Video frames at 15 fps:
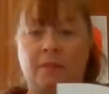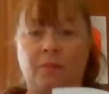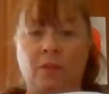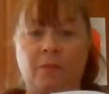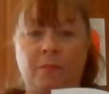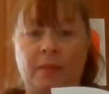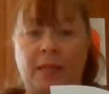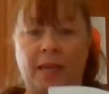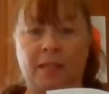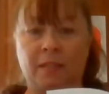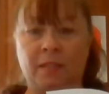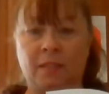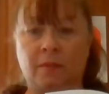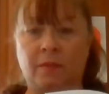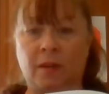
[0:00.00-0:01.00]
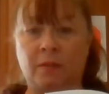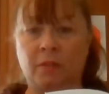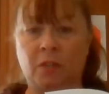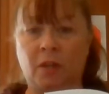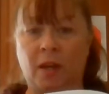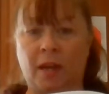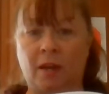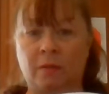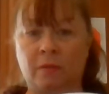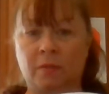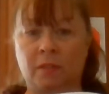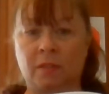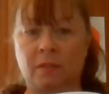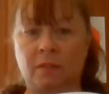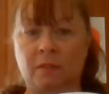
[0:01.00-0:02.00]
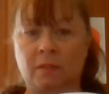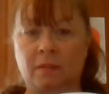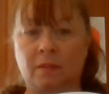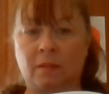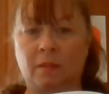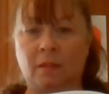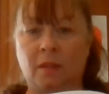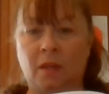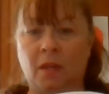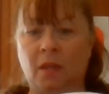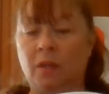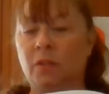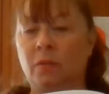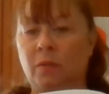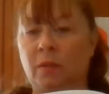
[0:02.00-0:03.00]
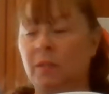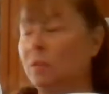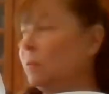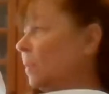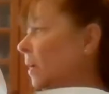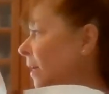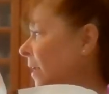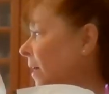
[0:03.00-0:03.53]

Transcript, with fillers: If you have plants around your house, you can do that.